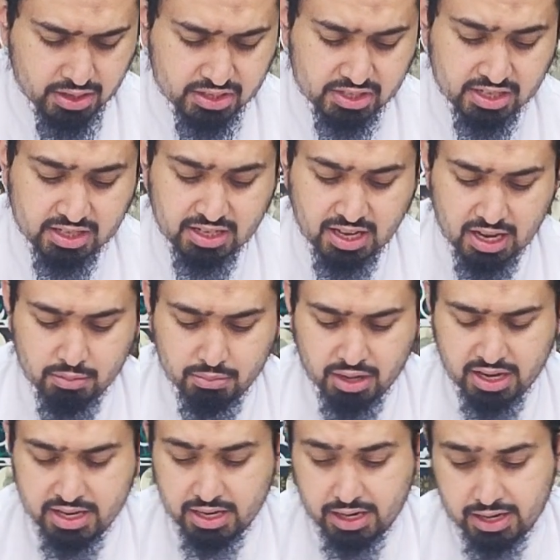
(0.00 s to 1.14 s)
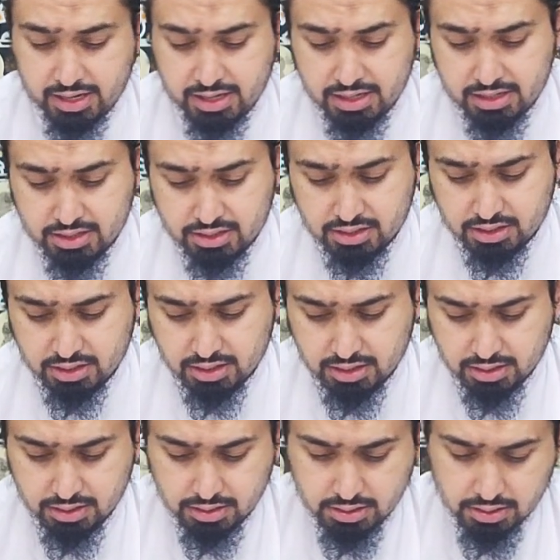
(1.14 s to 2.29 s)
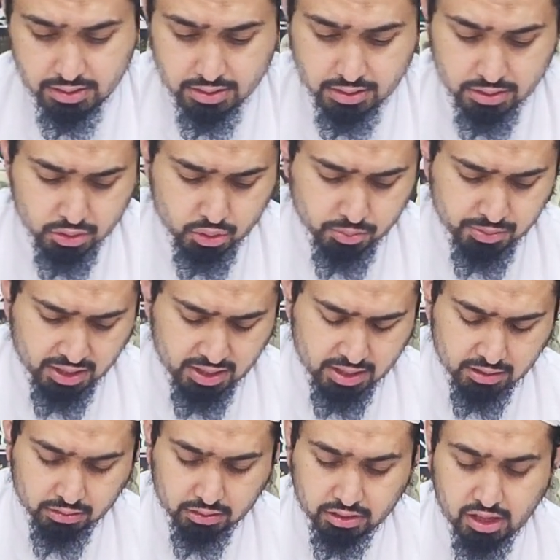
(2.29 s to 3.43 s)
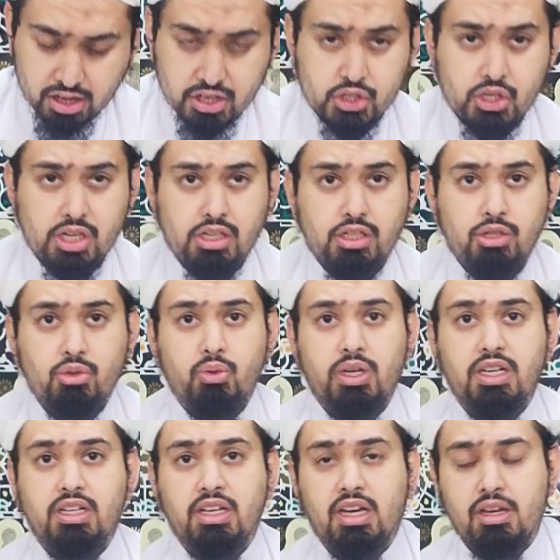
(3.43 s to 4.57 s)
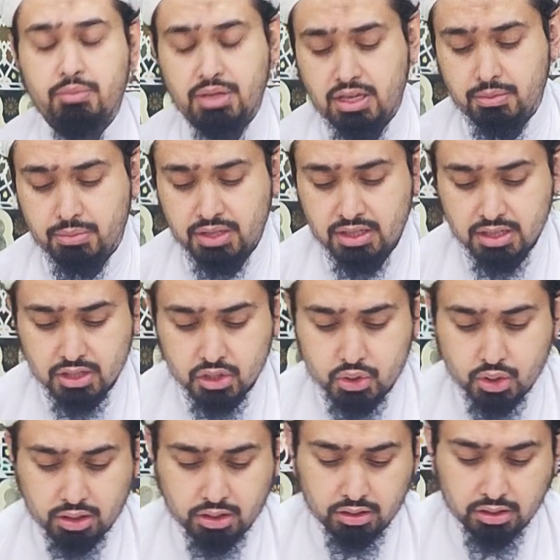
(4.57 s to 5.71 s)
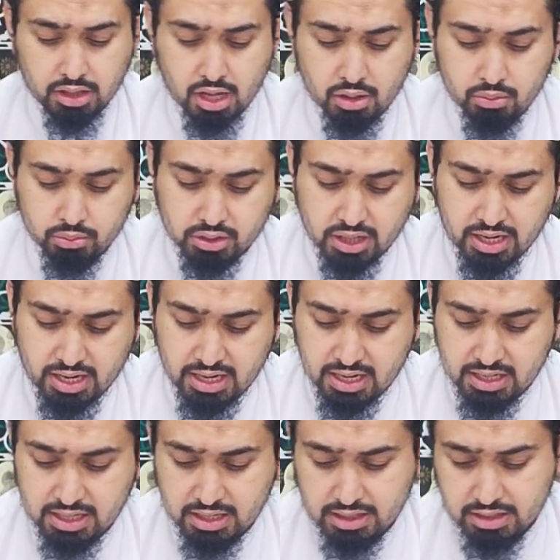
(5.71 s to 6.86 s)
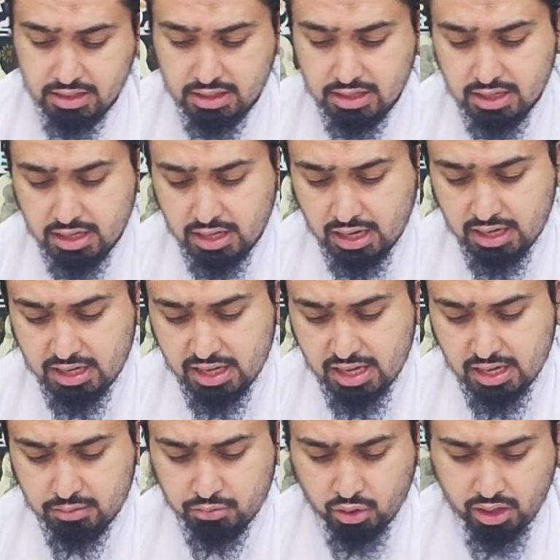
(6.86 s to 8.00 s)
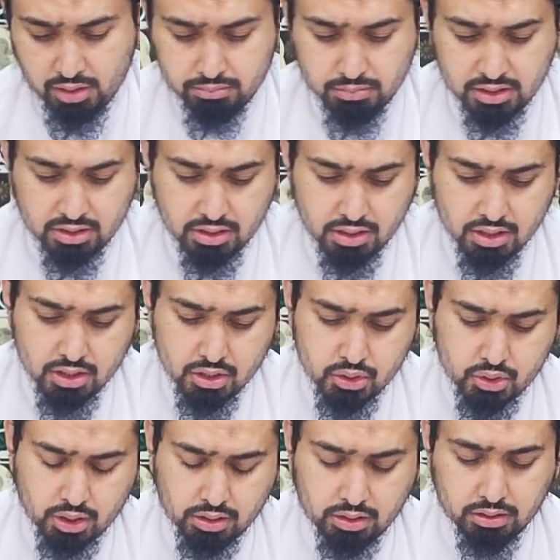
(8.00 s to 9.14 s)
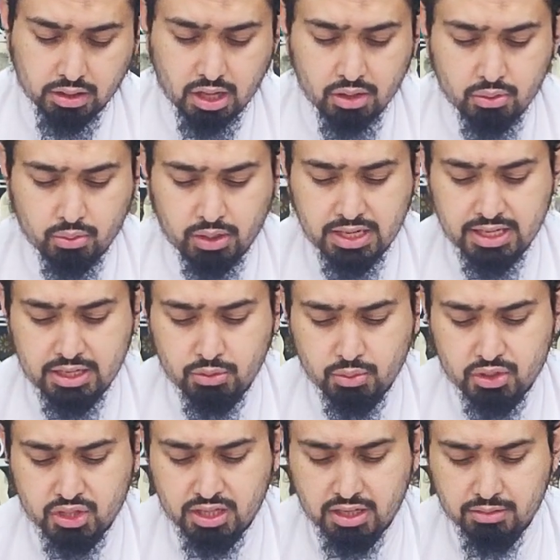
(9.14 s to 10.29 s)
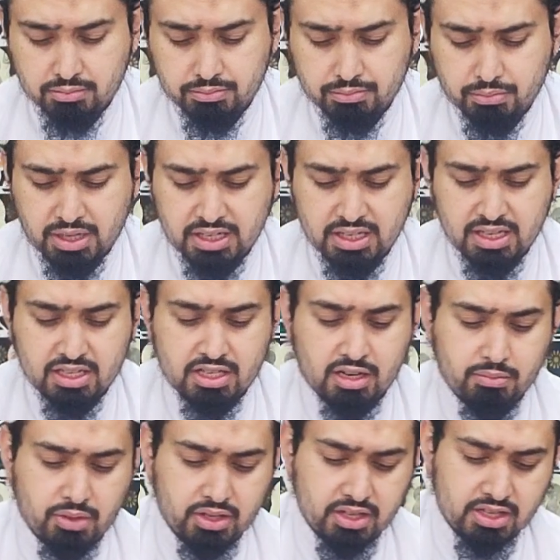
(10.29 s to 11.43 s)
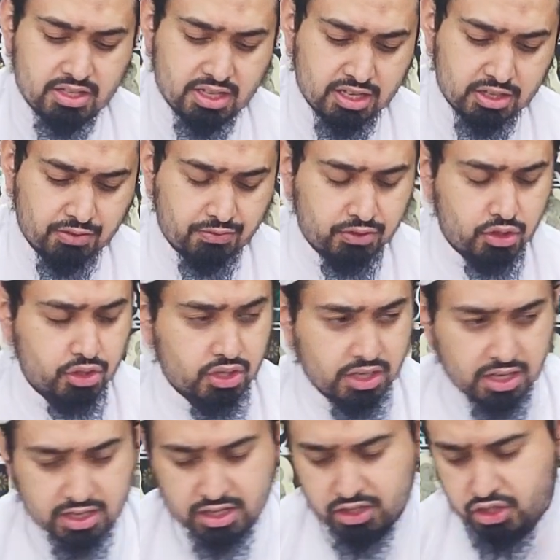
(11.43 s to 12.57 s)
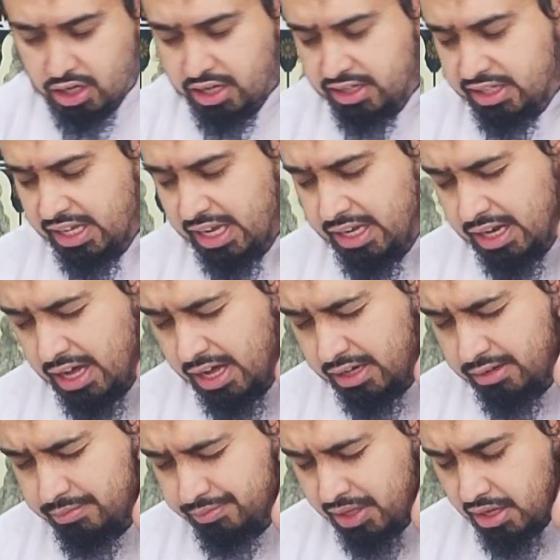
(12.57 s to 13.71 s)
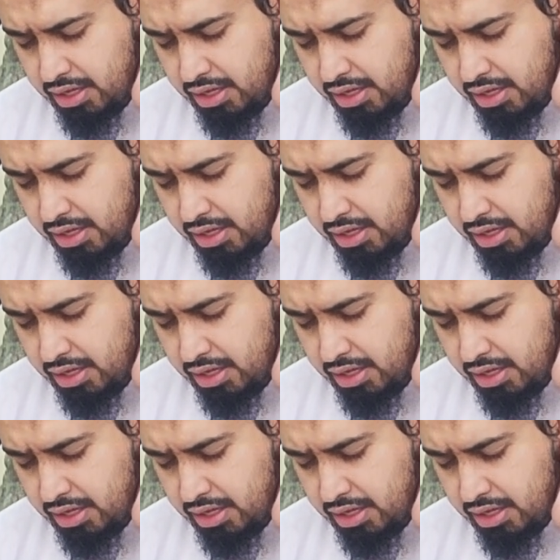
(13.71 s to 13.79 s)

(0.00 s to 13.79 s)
person in my eyes. Subhanallah, sallu ala al-habib sallallahu ta'ala ala Muhammad sallallahu alayhi wasallam. My dear Islam brothers, as you've just heard, inshallah, the ilan